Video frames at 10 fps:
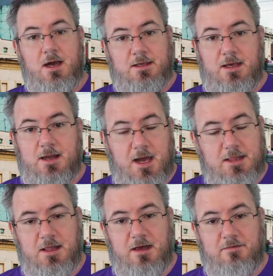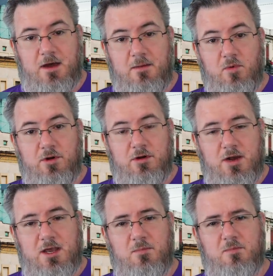Again, I love onboard
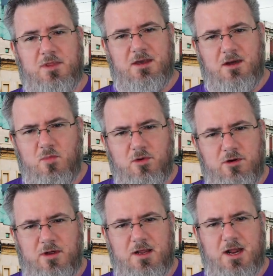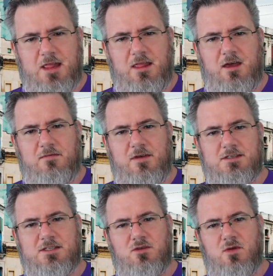credit, but the onboard credit I love
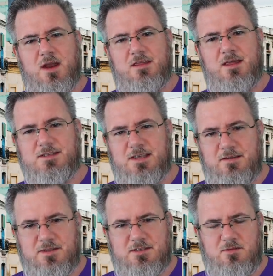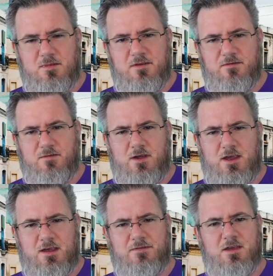is the credit that's given to me
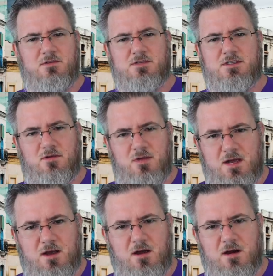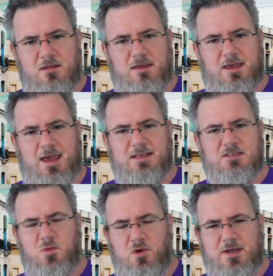free. If I use the credit card that gains
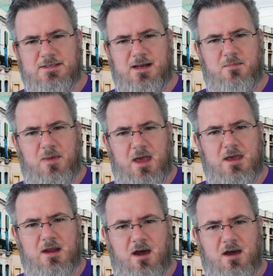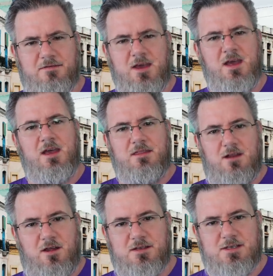points and I'm paying it off,
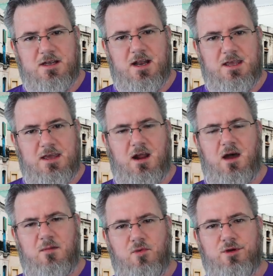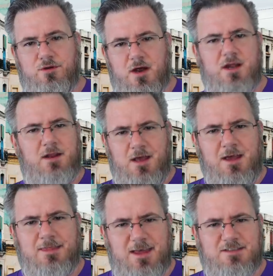then all of a sudden I get onboard credit.
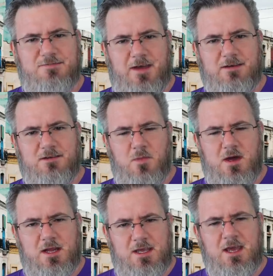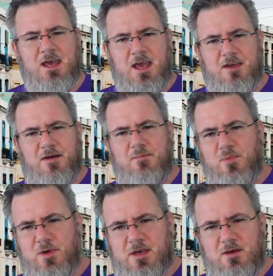That's found money. If I'm
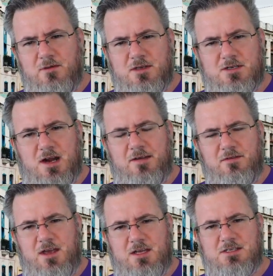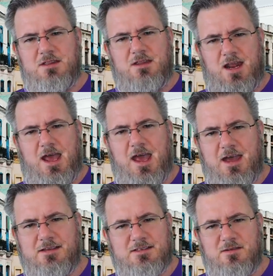booking with a travel agent that
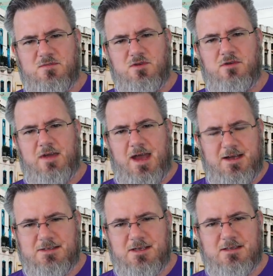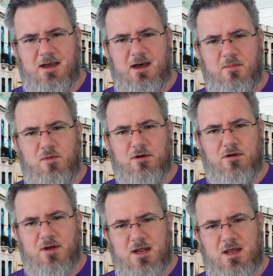has some sort of access to onboard
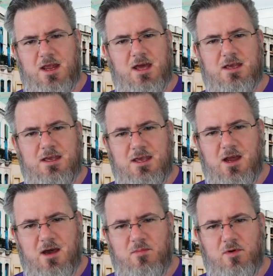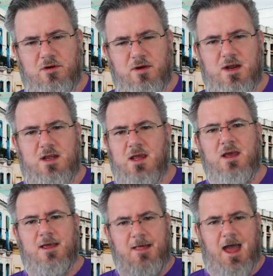credit and I can get onboard credit,
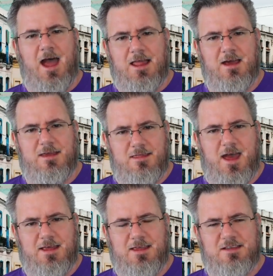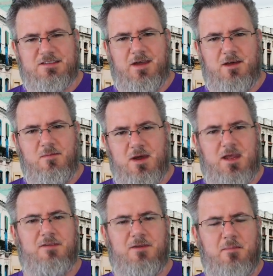I like that. That's found
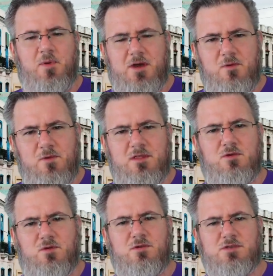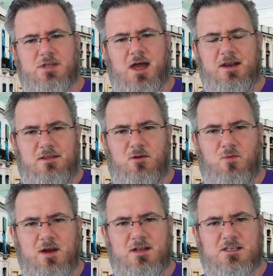money. If I'm booking with the cruise line and they're
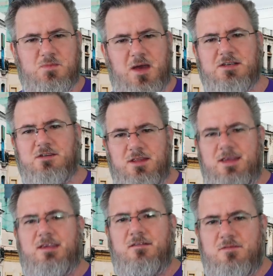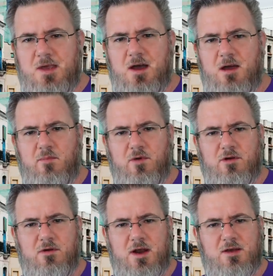running a special that gives me onboard
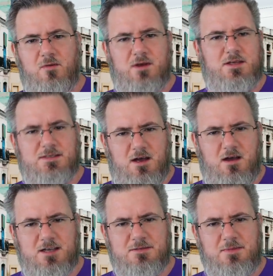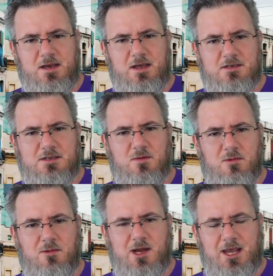credit where it doesn't cost me any extra
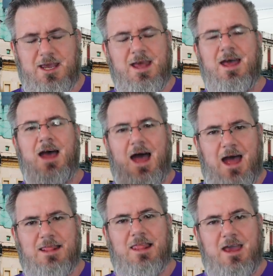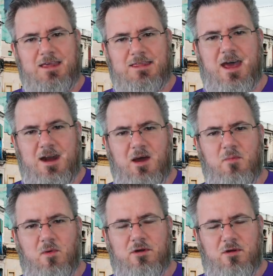money, I like that
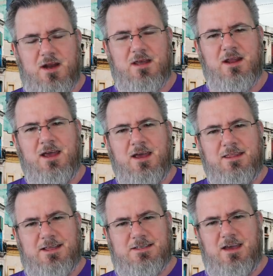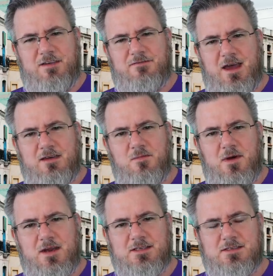onboard credit. That's like found
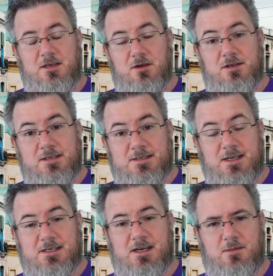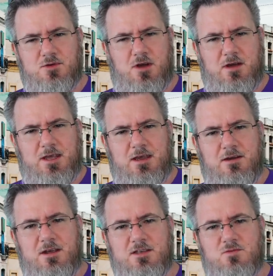money. So the only distinction I'm drawing
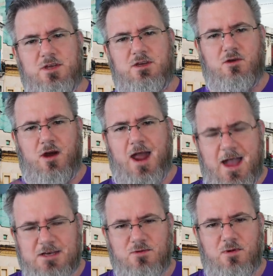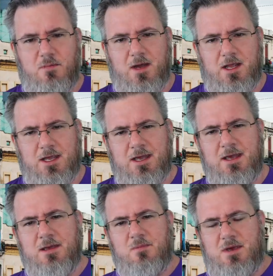here is when your actual money
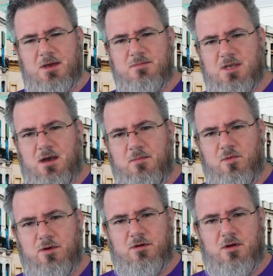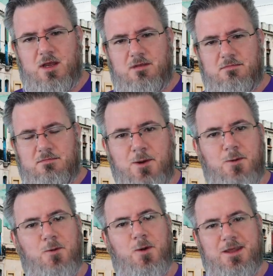becomes onboard credit.
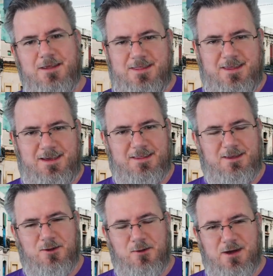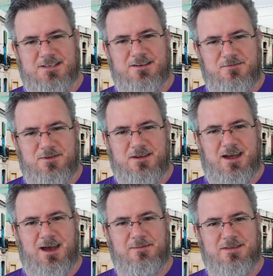What do you think? The question for the
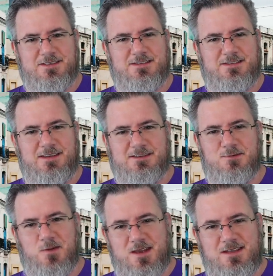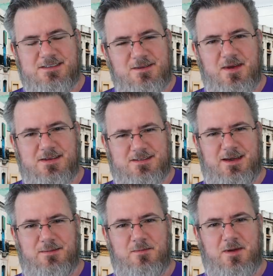comments is this When is the best
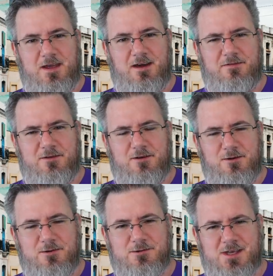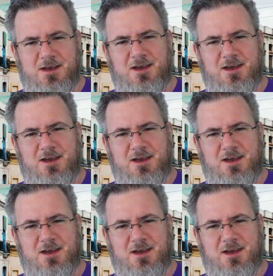time to pay off your cruise?